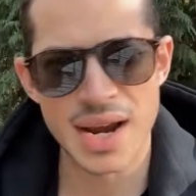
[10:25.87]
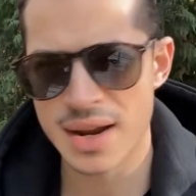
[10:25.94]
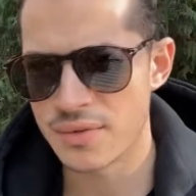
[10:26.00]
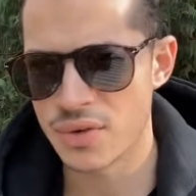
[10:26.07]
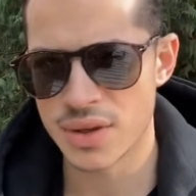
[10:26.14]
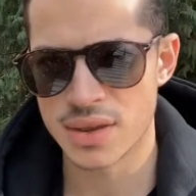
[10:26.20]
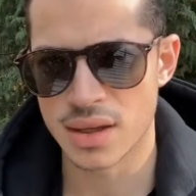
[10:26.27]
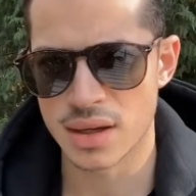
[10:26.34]

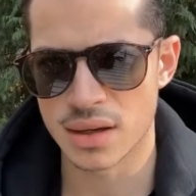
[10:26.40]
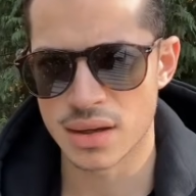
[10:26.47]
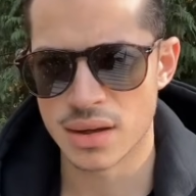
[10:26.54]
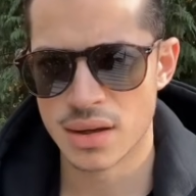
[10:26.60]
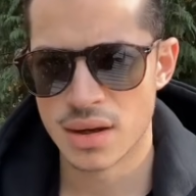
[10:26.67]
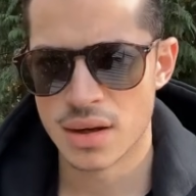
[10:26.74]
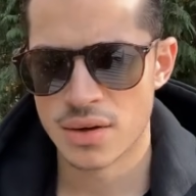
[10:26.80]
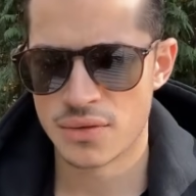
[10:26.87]
everything
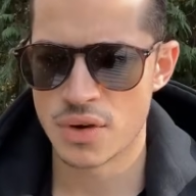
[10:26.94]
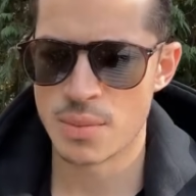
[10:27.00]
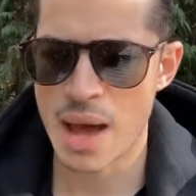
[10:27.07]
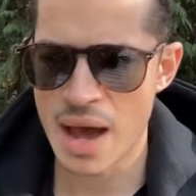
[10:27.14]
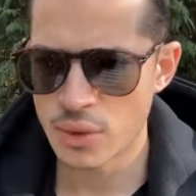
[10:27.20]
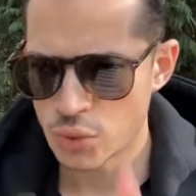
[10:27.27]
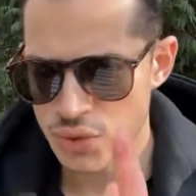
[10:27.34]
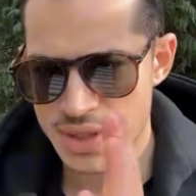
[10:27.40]
from
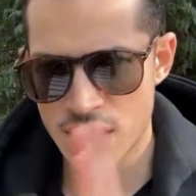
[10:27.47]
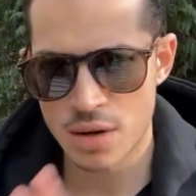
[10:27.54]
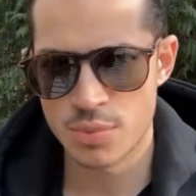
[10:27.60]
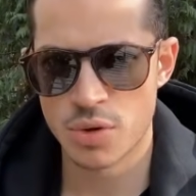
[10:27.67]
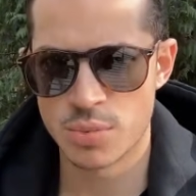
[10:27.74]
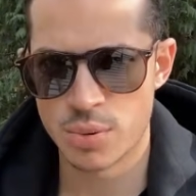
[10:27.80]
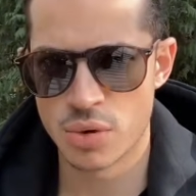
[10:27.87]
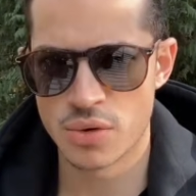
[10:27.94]
how to set up
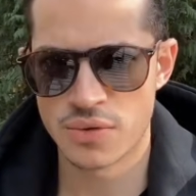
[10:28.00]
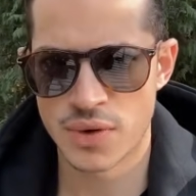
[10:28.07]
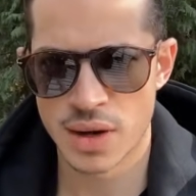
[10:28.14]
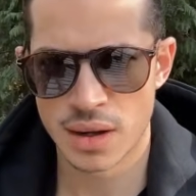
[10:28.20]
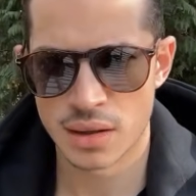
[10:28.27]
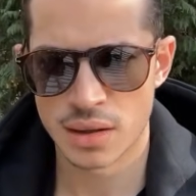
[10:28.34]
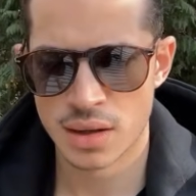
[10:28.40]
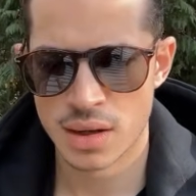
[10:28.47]
your
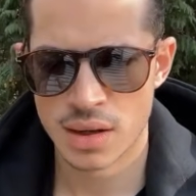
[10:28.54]
profile